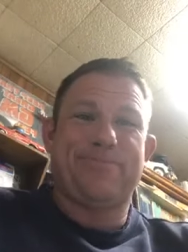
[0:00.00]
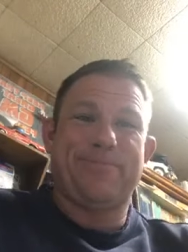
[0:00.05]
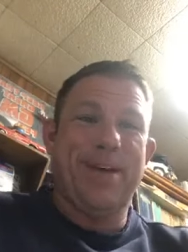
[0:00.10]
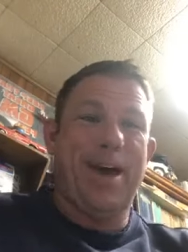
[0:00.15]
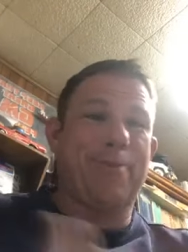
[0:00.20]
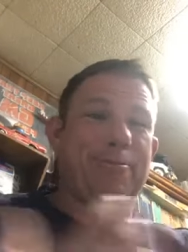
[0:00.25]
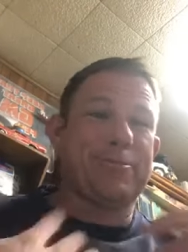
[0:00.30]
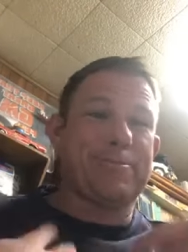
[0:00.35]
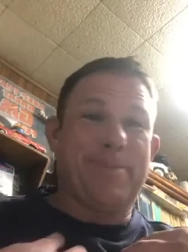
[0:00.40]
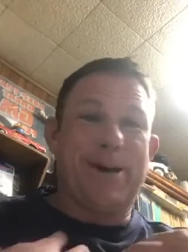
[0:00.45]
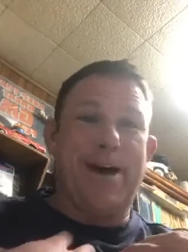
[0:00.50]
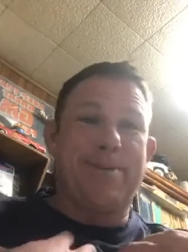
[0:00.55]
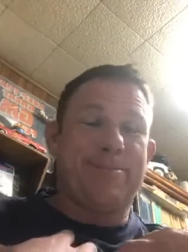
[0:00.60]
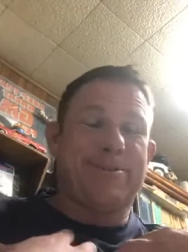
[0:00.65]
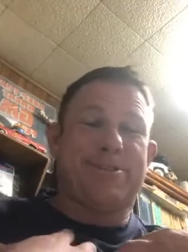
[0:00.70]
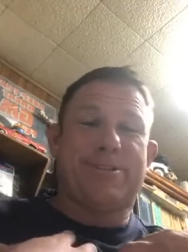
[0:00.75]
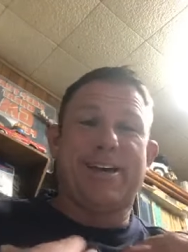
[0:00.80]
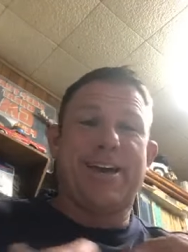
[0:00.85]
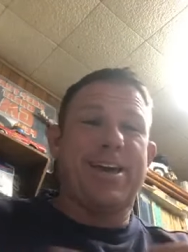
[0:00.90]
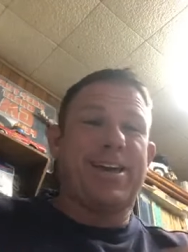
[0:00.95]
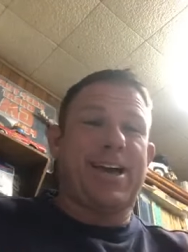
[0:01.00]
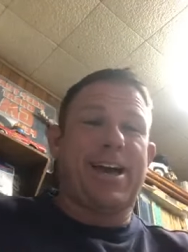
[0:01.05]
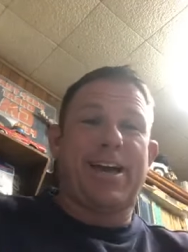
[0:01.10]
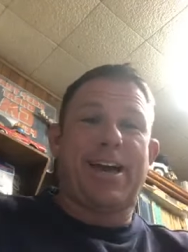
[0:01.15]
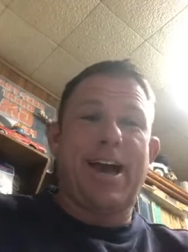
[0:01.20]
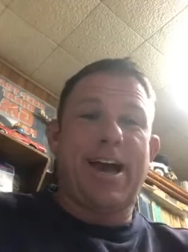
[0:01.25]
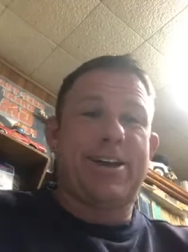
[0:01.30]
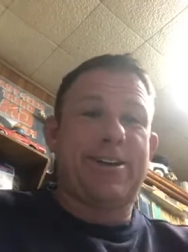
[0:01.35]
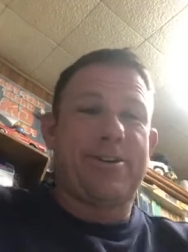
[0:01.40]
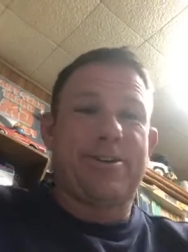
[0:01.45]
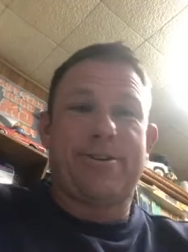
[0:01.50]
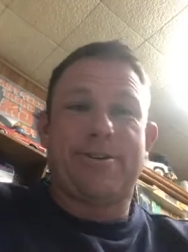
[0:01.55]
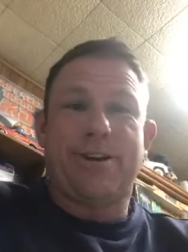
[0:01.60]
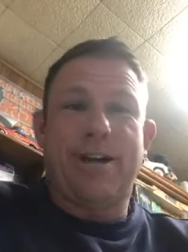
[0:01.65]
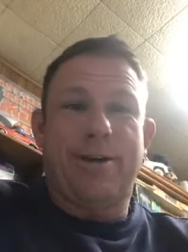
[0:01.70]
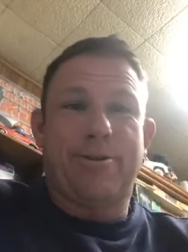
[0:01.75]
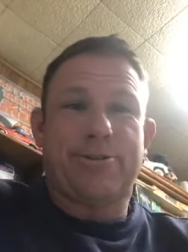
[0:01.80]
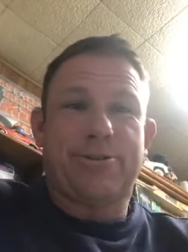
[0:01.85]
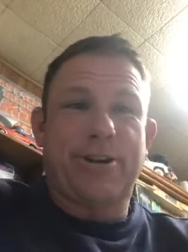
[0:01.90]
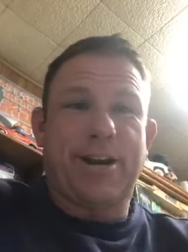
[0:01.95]
That was my mistake. I got in a
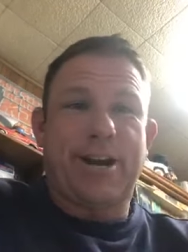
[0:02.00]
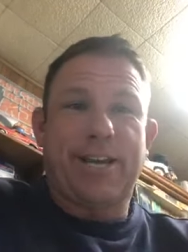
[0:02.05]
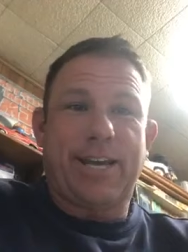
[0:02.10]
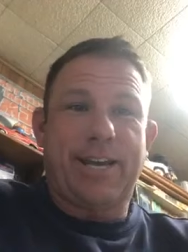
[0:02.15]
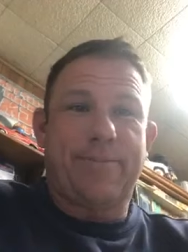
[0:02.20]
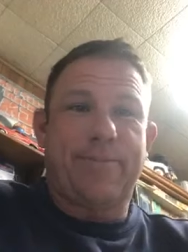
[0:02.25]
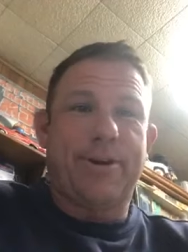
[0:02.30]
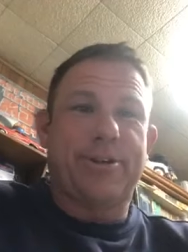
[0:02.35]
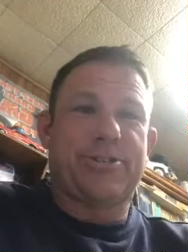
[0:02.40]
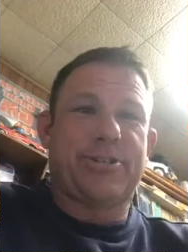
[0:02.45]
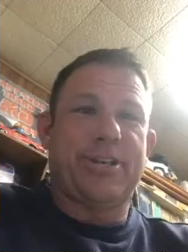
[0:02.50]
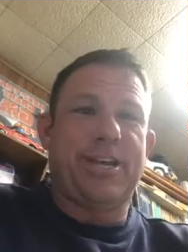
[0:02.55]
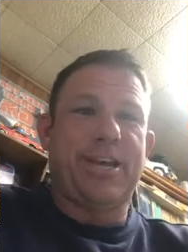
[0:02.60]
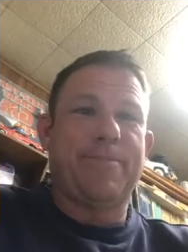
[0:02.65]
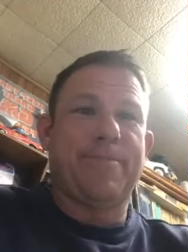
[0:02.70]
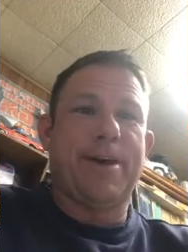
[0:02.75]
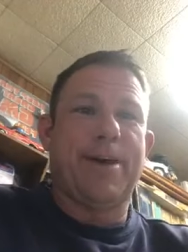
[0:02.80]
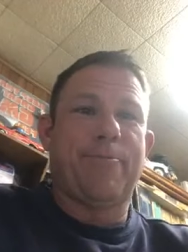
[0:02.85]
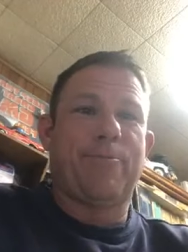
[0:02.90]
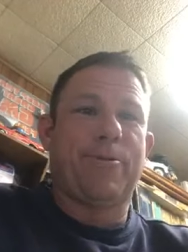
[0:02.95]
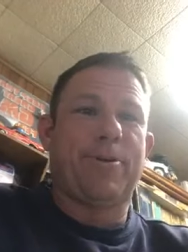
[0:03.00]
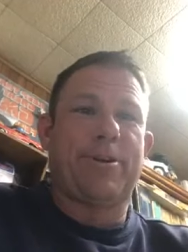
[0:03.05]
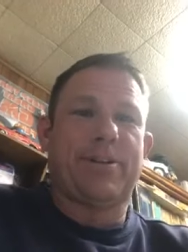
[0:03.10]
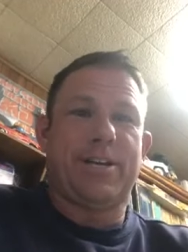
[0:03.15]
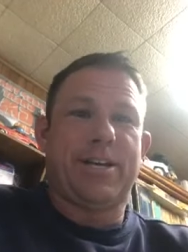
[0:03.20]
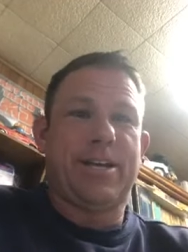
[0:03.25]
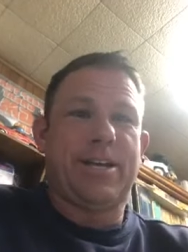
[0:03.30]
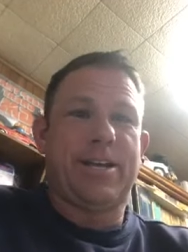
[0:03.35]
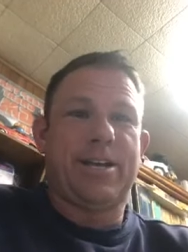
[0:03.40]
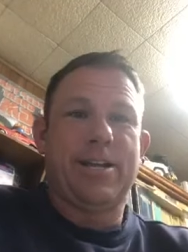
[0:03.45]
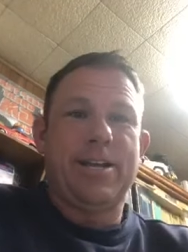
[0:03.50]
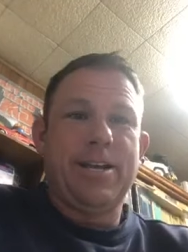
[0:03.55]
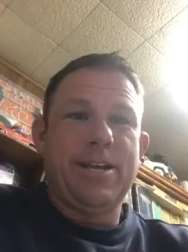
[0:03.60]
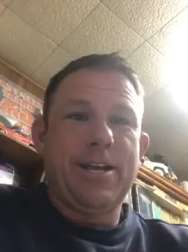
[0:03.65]
hurry. I was trying to get a bunch of eBay work done.